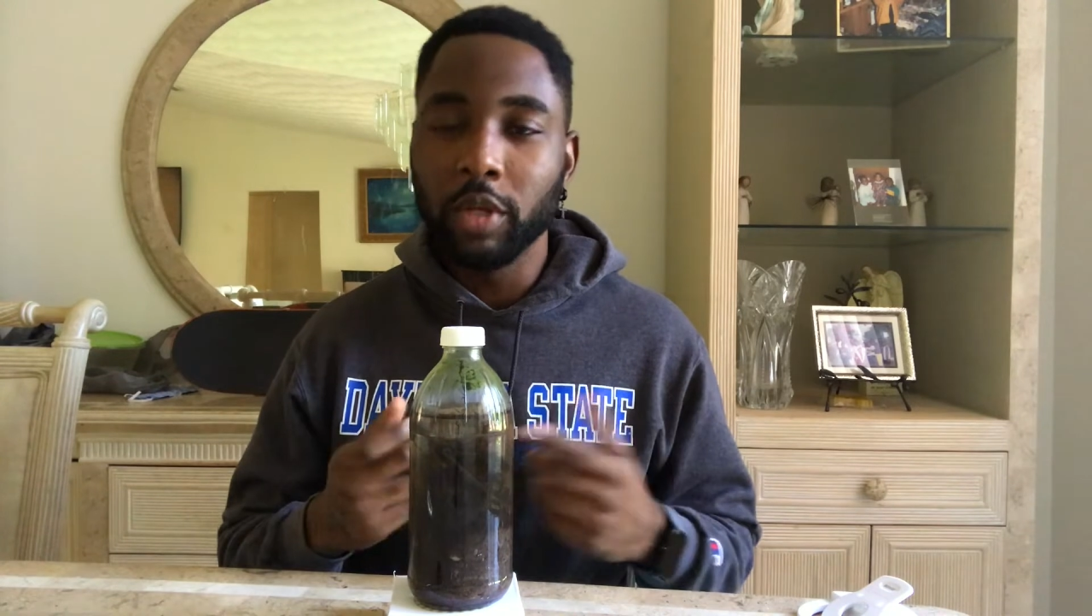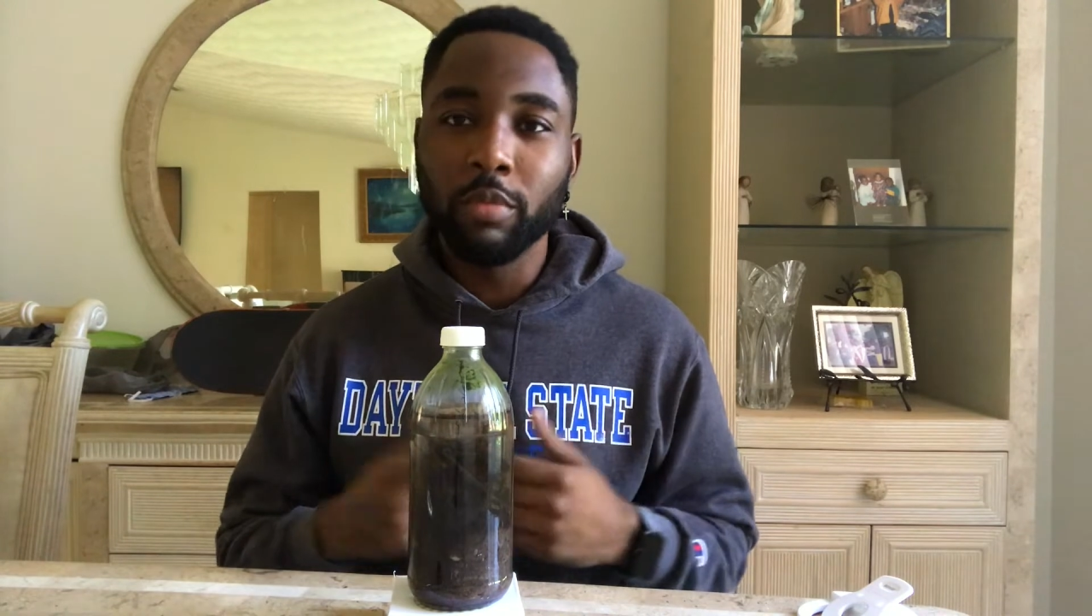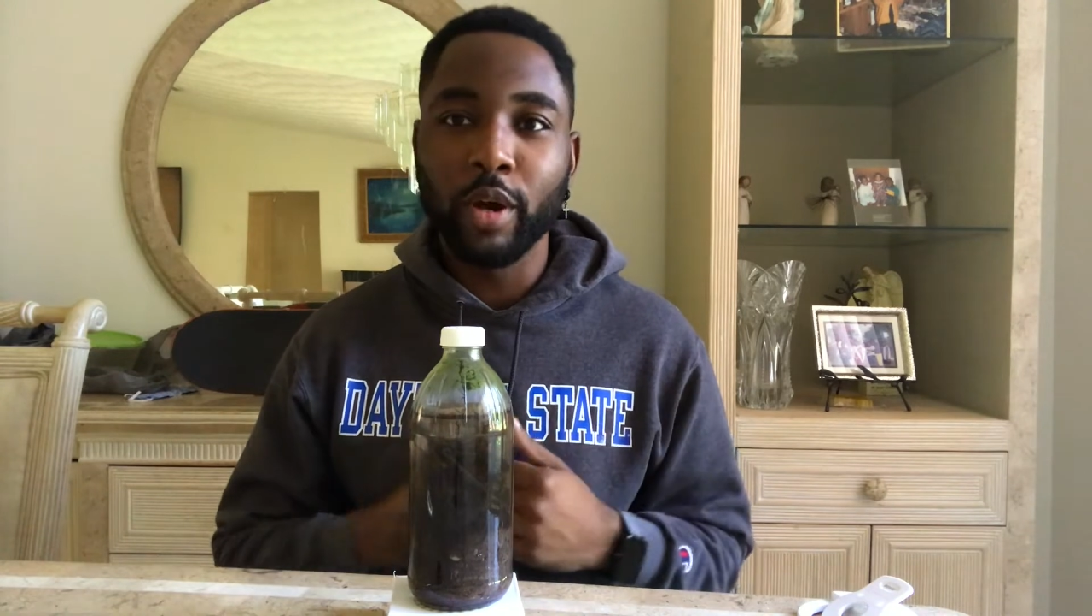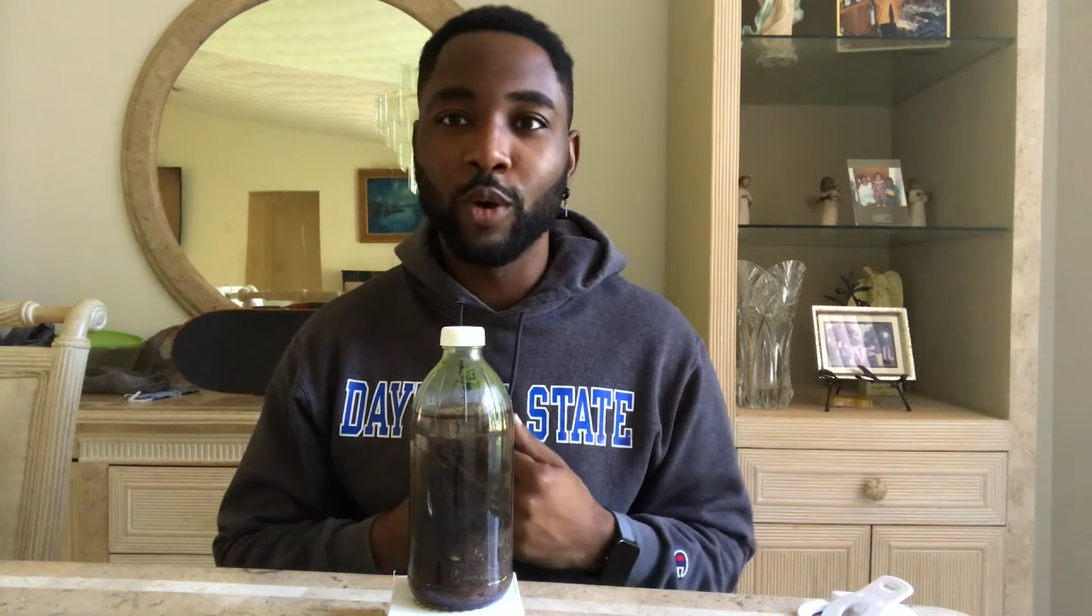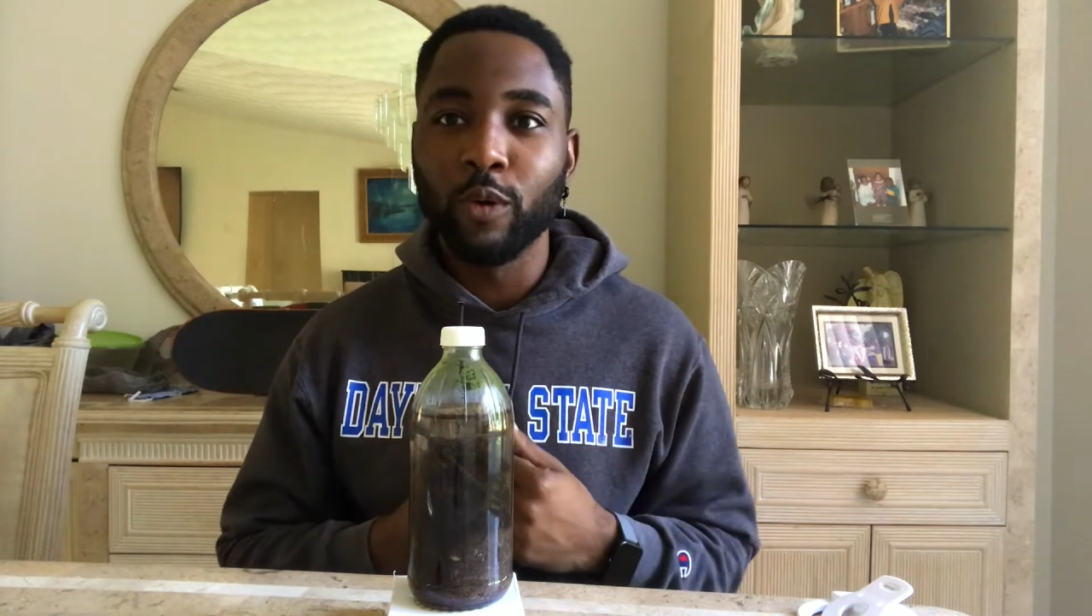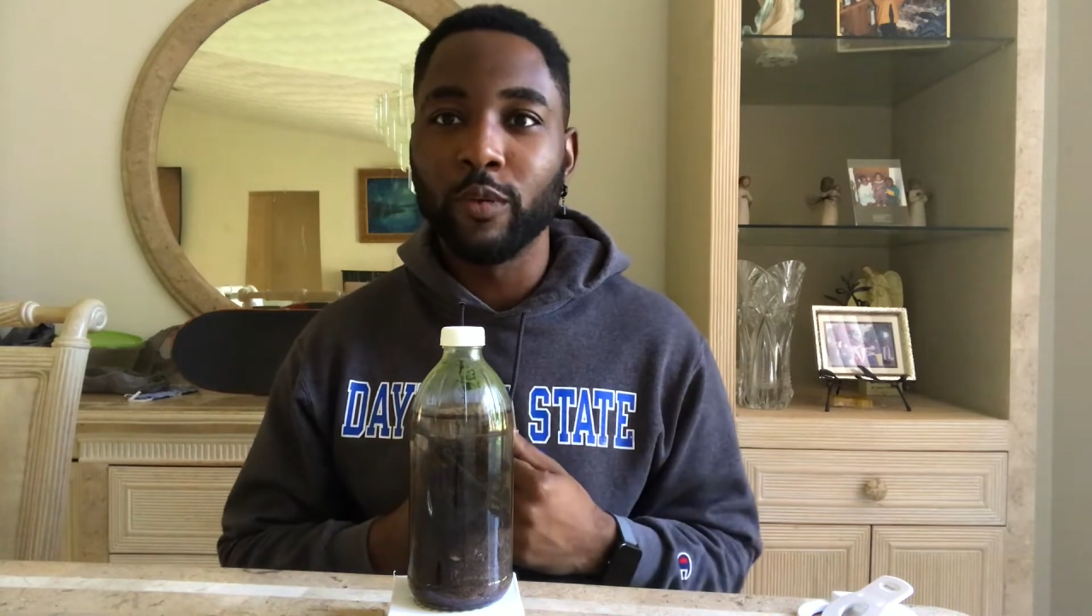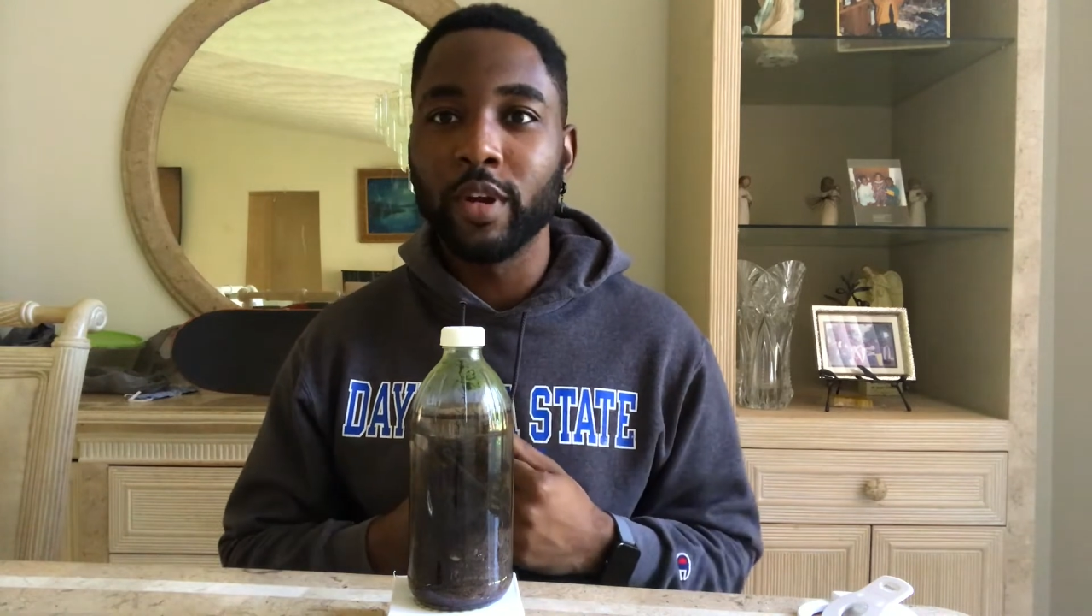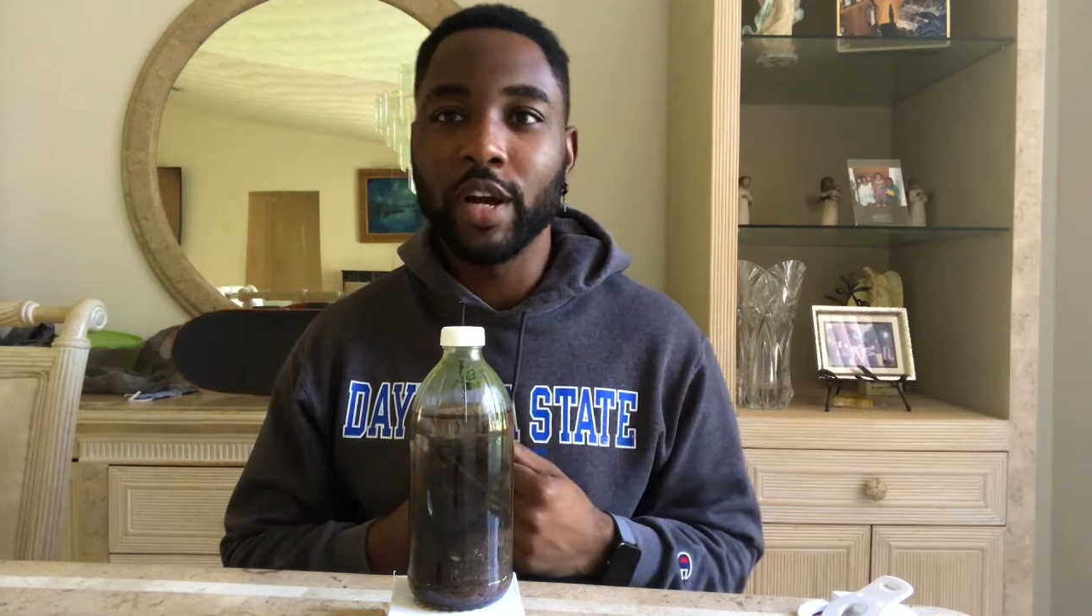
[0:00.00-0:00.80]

and my girlfriend